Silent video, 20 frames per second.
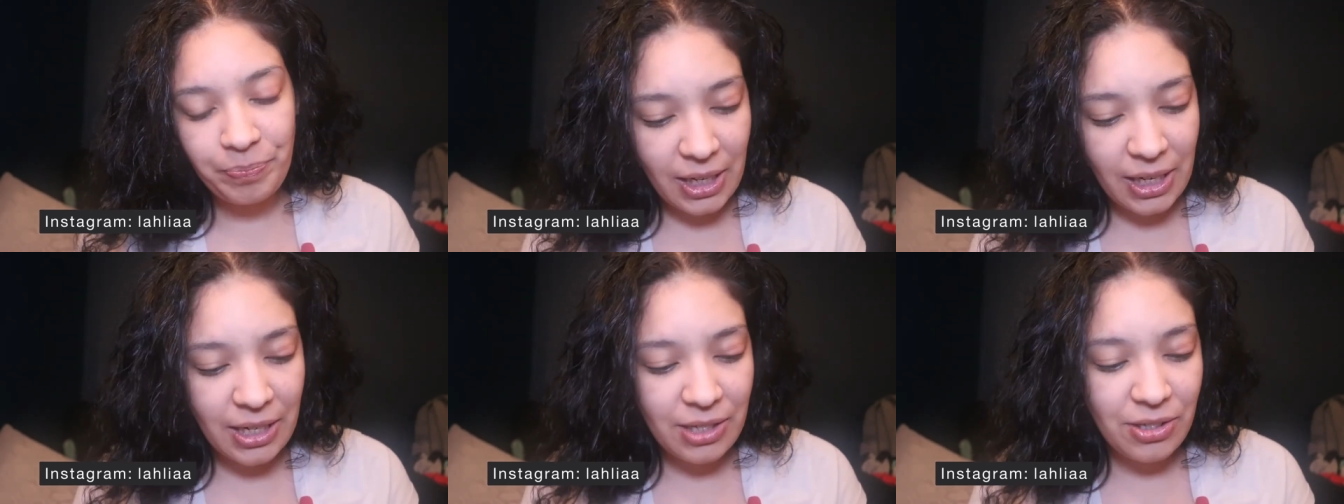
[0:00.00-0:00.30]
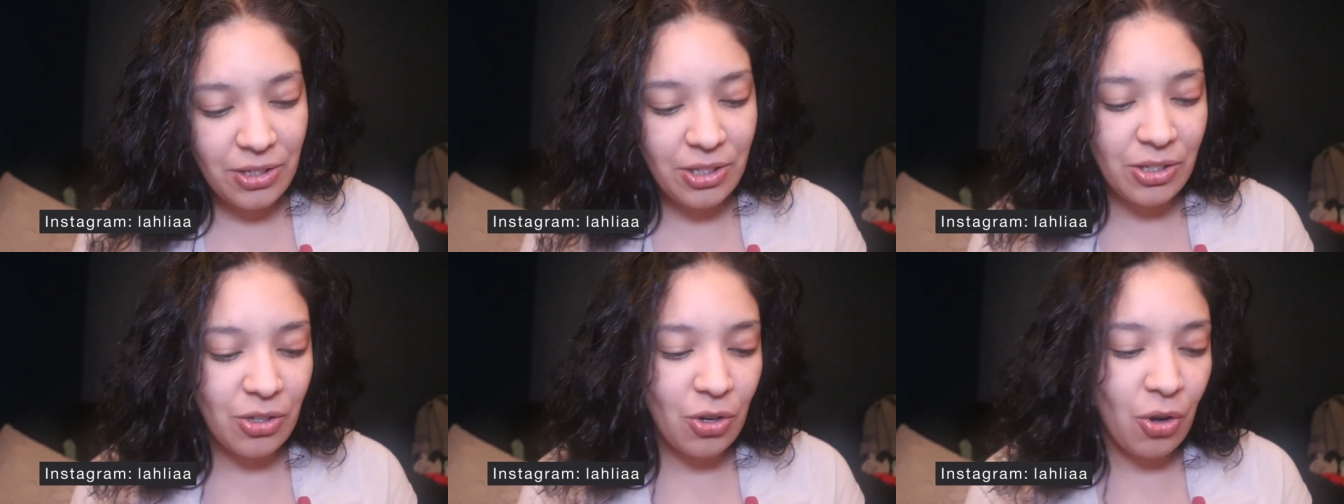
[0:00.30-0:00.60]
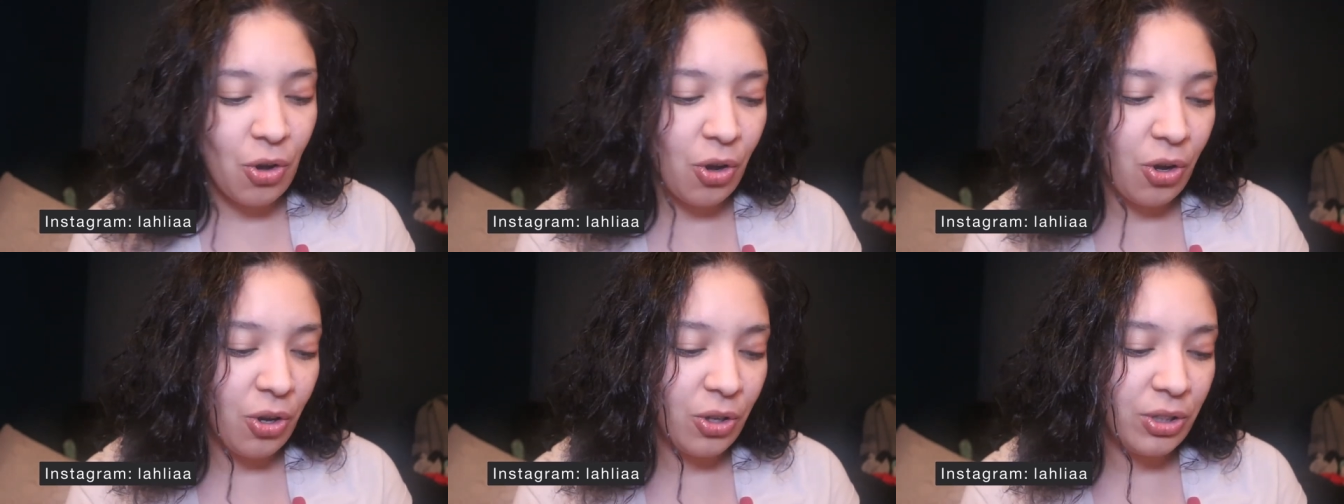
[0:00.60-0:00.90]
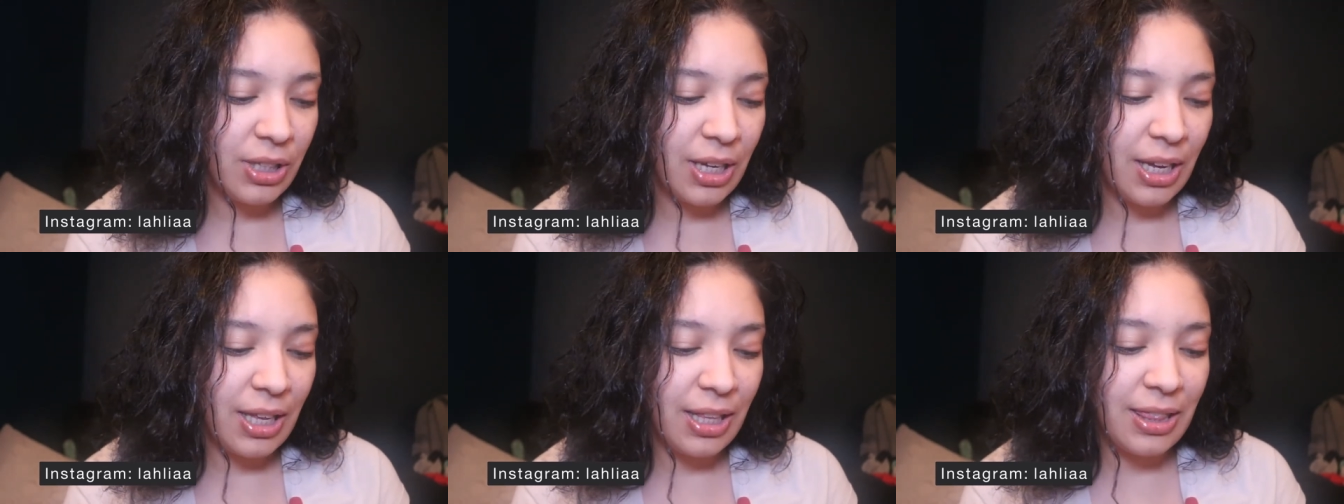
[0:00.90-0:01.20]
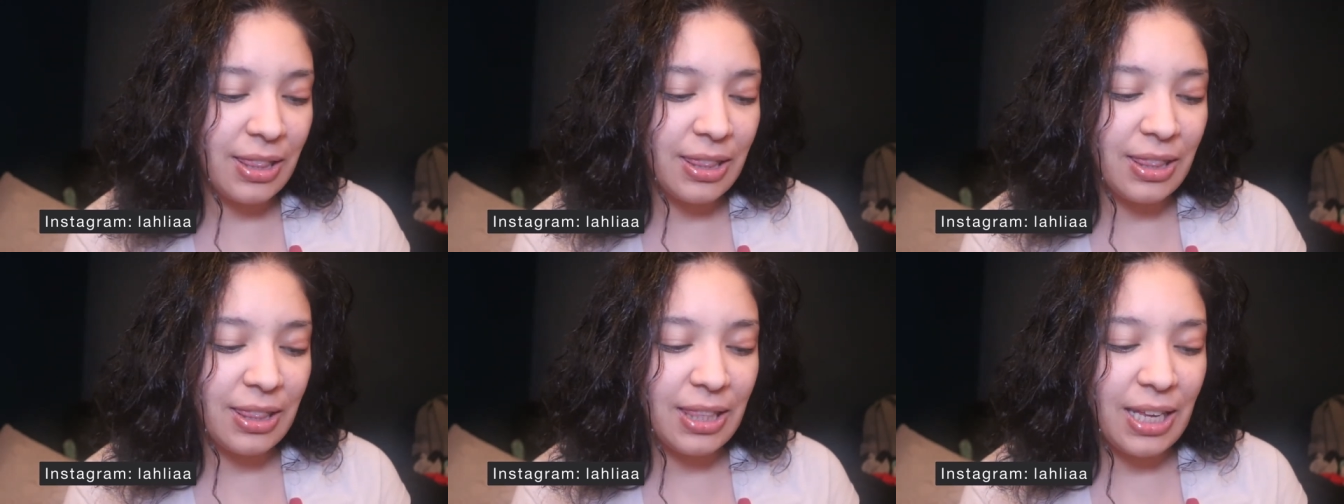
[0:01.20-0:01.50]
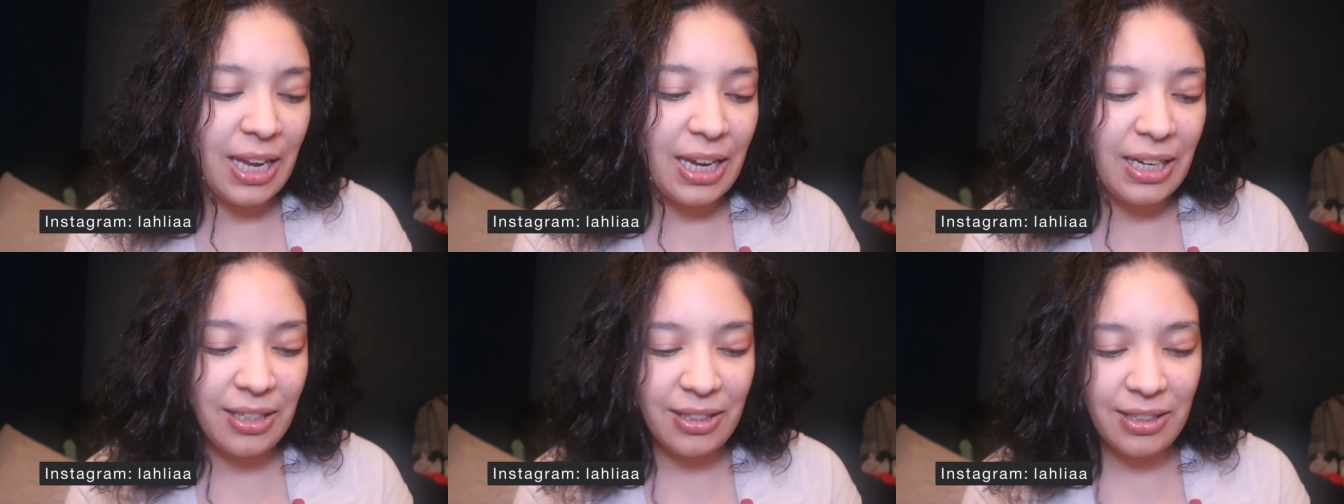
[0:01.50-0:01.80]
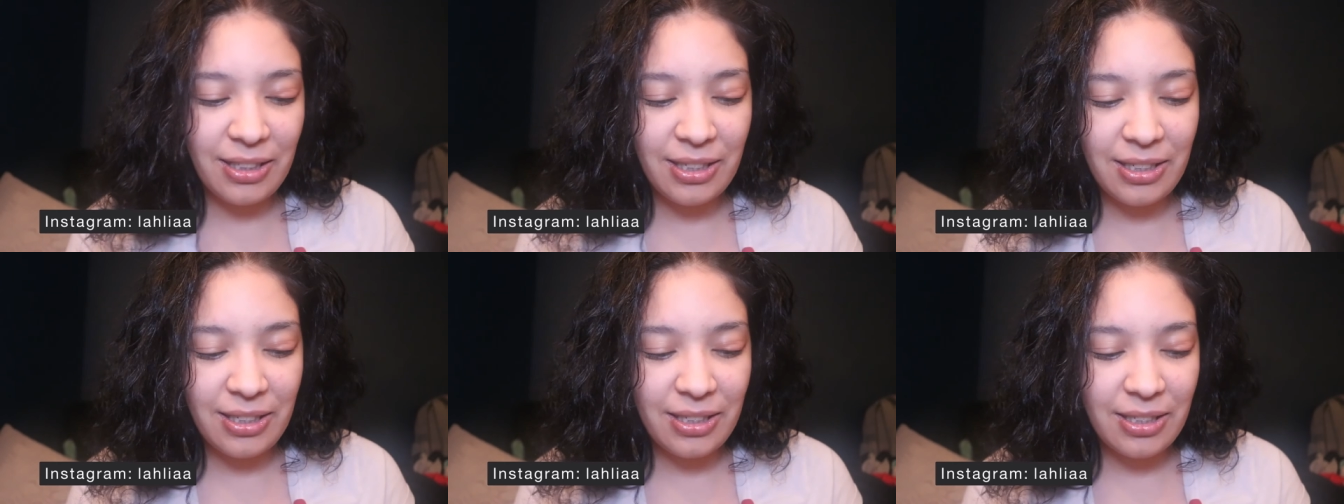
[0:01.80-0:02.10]
It is called
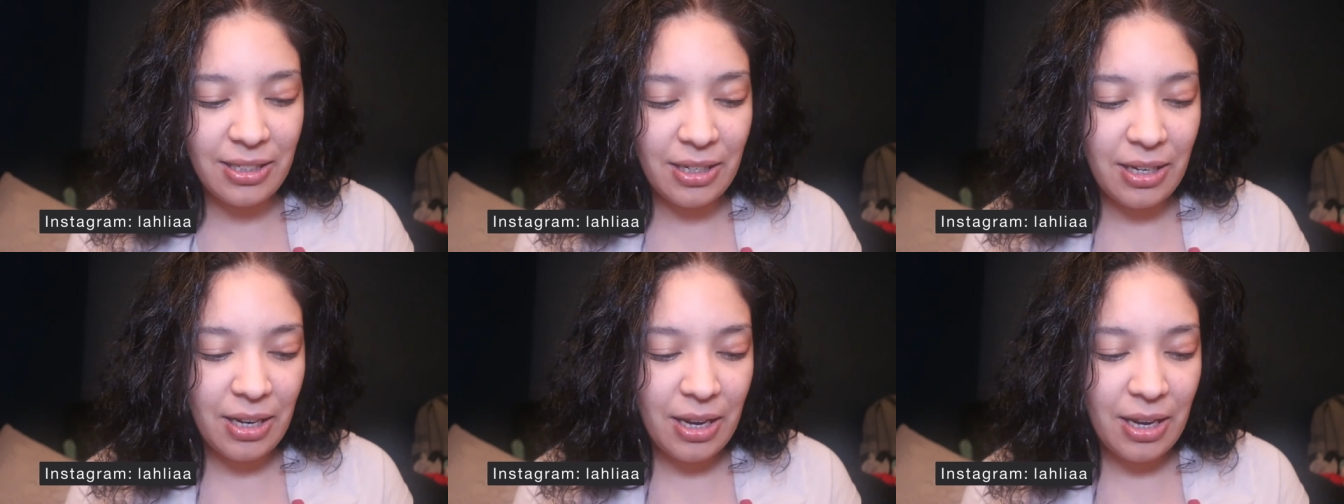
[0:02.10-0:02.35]
lanolin.